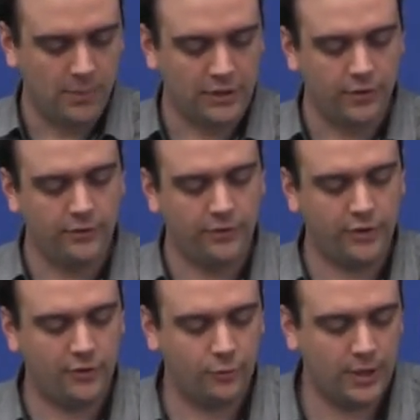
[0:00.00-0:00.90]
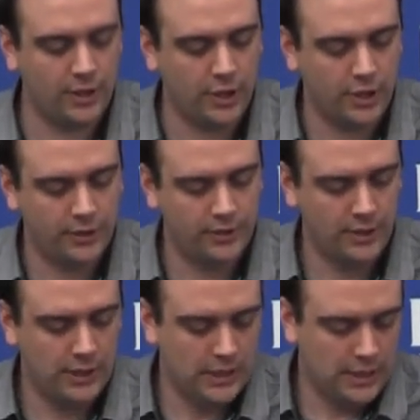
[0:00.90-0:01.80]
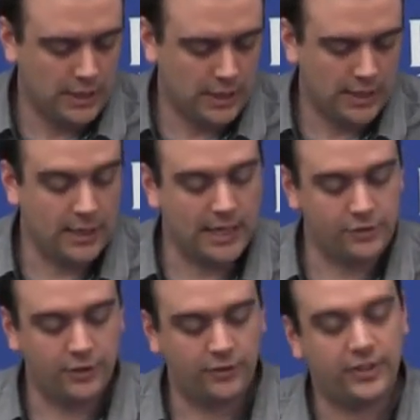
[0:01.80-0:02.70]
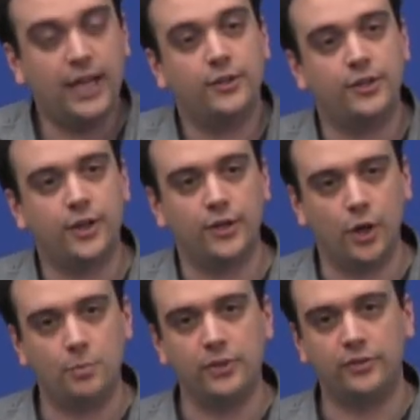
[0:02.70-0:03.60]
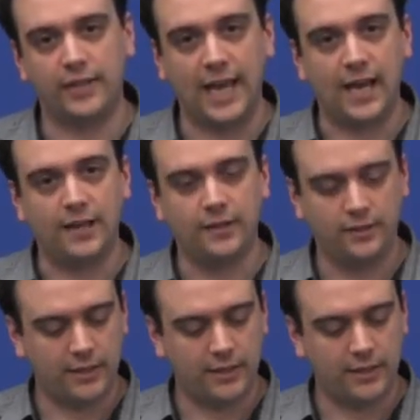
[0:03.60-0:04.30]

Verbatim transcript: But there is a software called, and actually a standard called OpenSCAD.